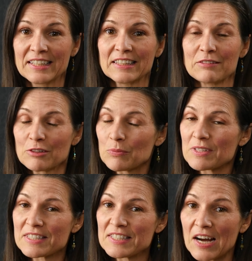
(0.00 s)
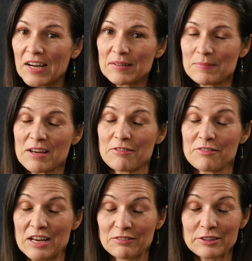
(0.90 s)
Liver was not my
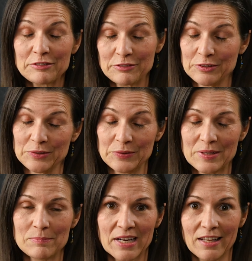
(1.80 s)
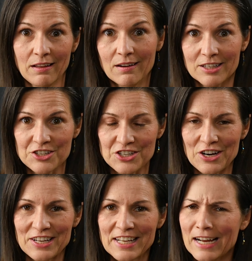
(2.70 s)
favorite food by a long
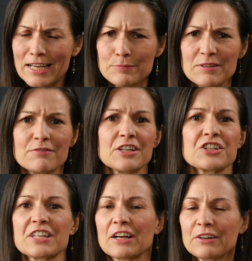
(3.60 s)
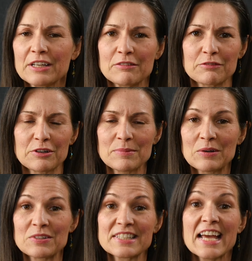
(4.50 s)
shot. I had been vegetarian for
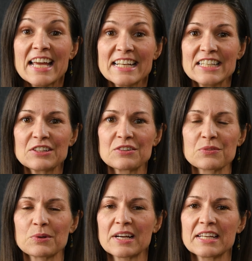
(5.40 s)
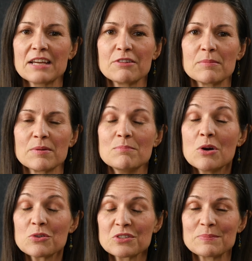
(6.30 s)
about 10 years where I gave up
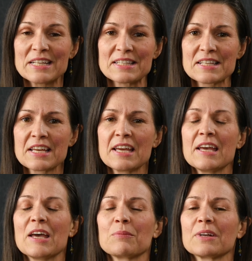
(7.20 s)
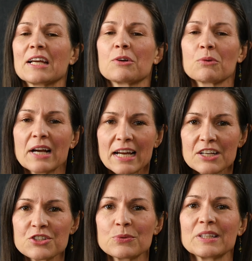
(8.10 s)
most meats. And when I
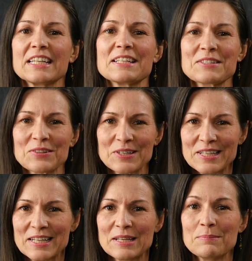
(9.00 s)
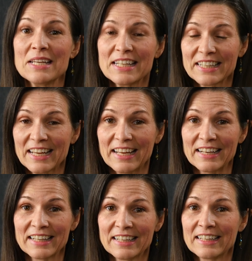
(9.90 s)
gradually started eating meat
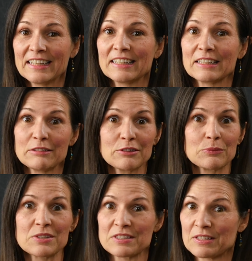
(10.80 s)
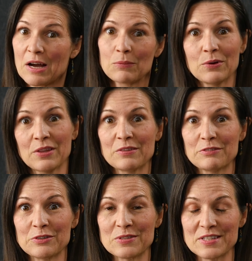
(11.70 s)
again, liver was not one of the
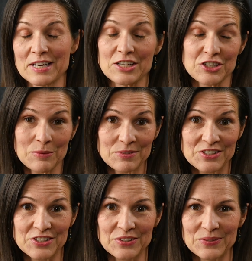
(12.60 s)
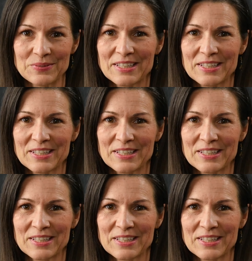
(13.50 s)
foods that I jumped to.